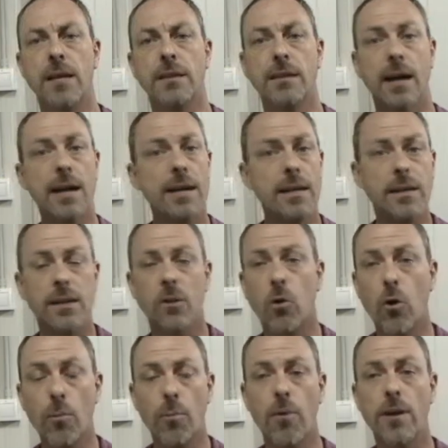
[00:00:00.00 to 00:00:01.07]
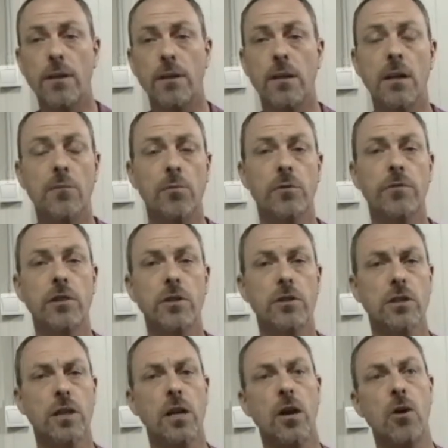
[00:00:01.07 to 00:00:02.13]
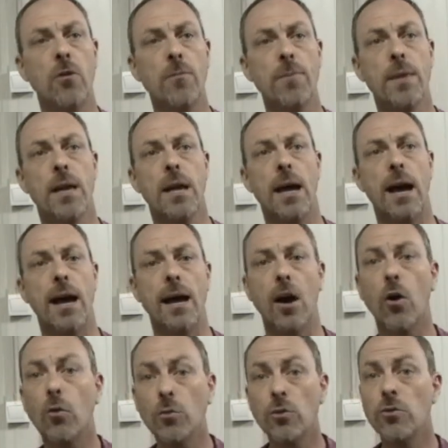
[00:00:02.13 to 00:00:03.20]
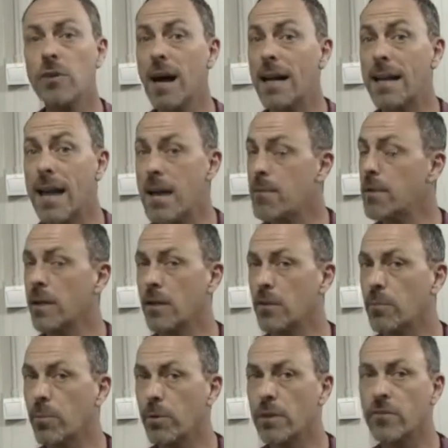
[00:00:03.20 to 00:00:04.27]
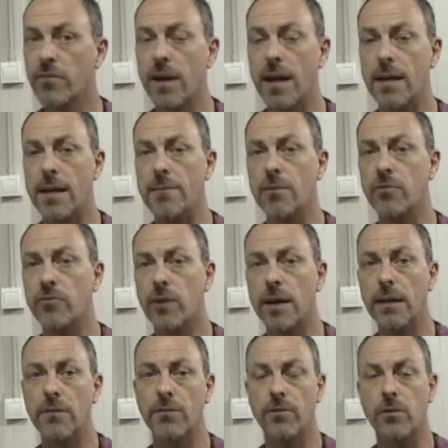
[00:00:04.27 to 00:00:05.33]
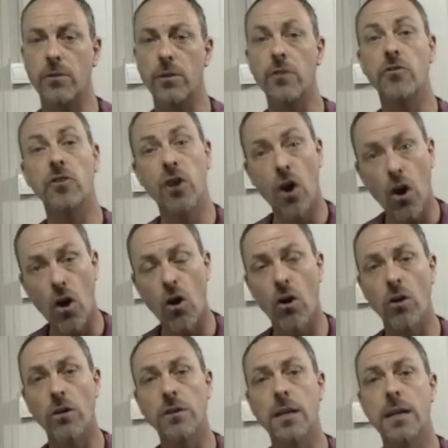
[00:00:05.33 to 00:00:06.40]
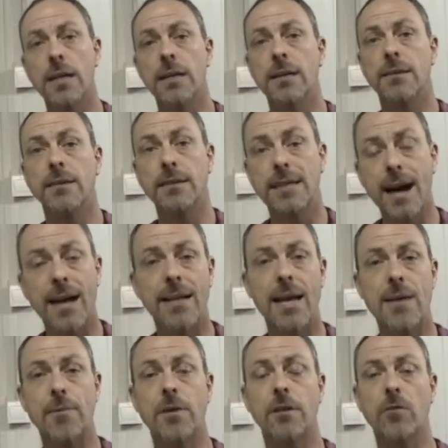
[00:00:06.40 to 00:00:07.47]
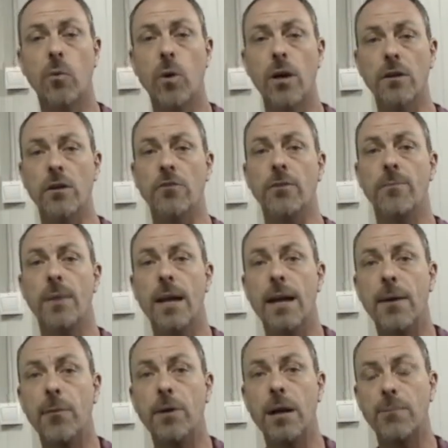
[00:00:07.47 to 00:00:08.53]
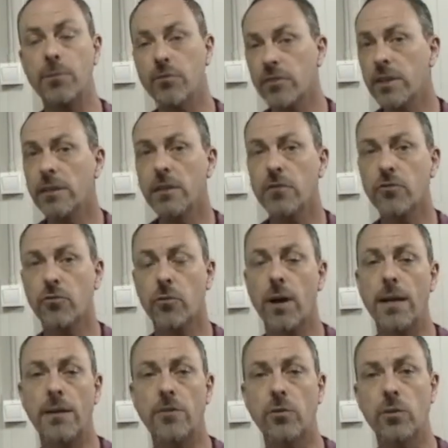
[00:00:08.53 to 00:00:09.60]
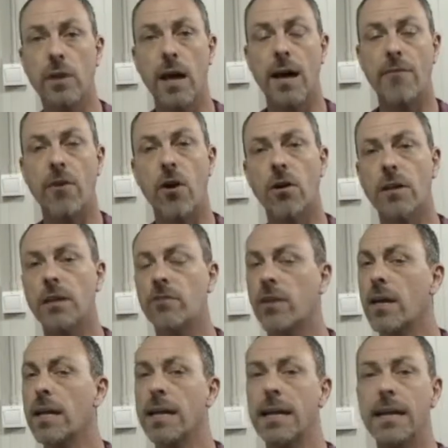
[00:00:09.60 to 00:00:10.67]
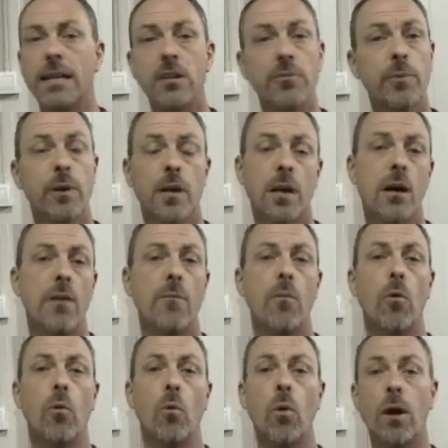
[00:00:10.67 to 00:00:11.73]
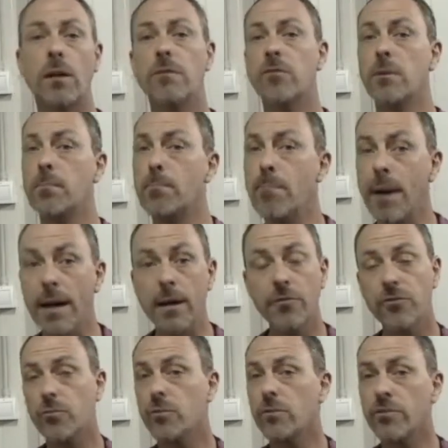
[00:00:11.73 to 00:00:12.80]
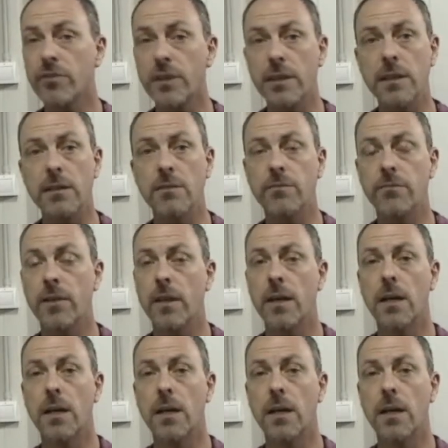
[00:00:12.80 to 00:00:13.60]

that I incorporated a number of years ago a whole new dynamic in the Police Dynamics training series called the Dynamic of Wellness. And when I present this training to a live audience, it has become one of the best received